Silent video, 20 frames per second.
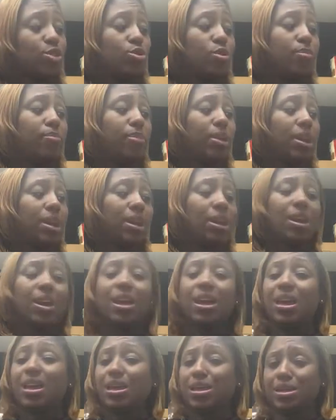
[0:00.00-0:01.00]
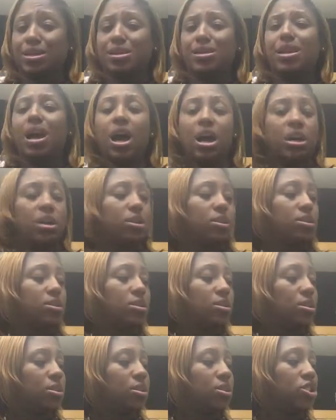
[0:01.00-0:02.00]
to admit it. "Yuck,"
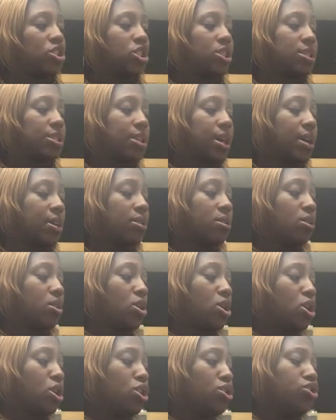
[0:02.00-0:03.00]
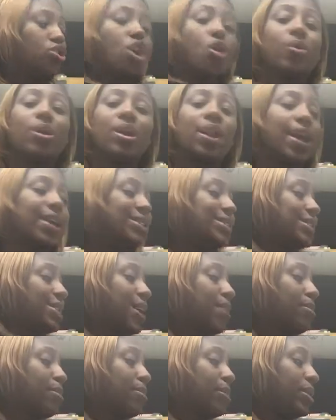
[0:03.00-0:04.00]
she said. "No one likes
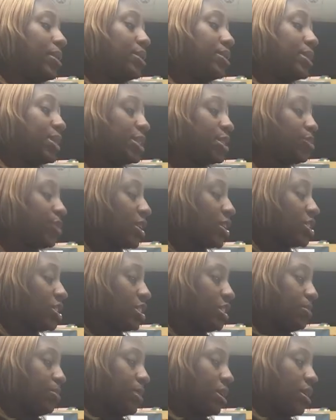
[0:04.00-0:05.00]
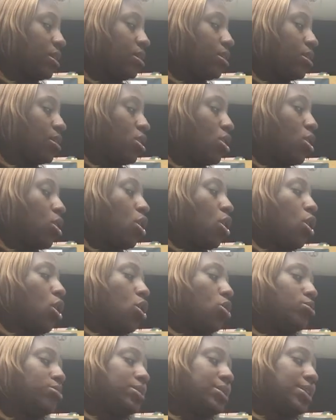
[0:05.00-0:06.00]
lima beans, especially me."
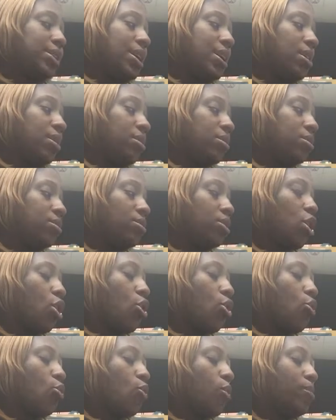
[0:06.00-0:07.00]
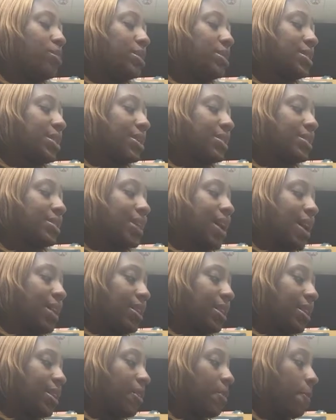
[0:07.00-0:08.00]
"Oh dear," the old woman said
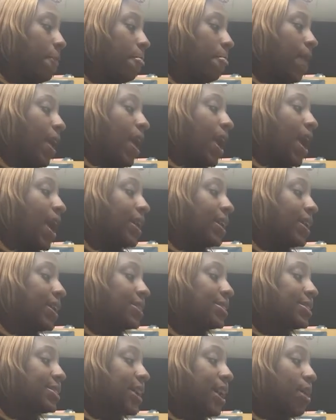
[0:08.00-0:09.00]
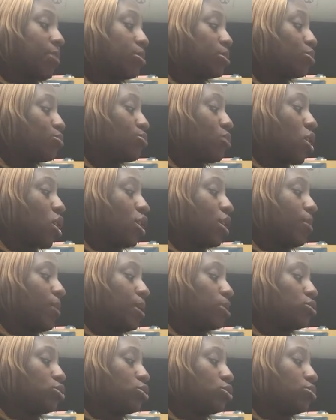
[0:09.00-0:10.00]
sadly. "I guess I was wrong
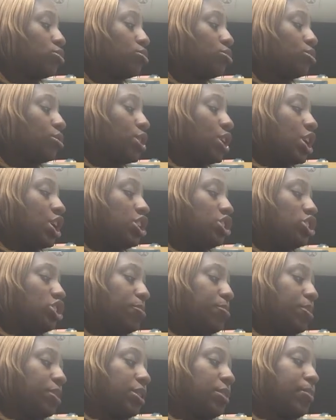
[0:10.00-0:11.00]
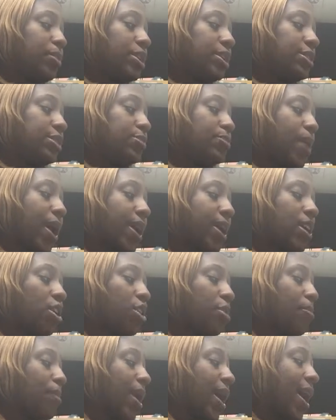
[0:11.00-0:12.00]
about you." She put the beans back in
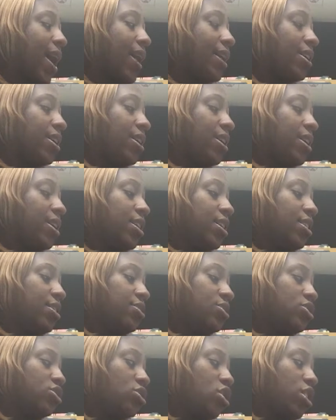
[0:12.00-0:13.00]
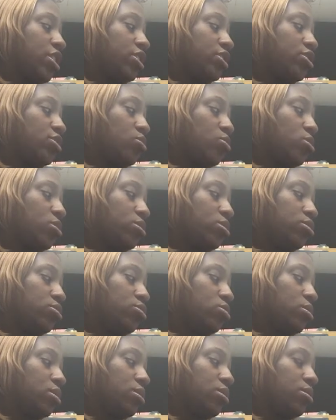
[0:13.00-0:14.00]
her bag and started toward the
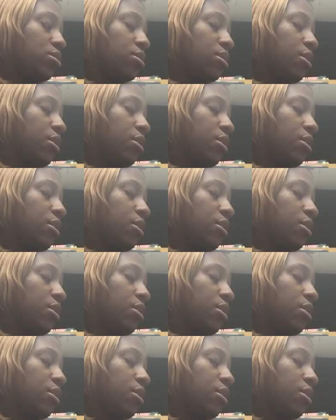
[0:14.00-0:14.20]
door.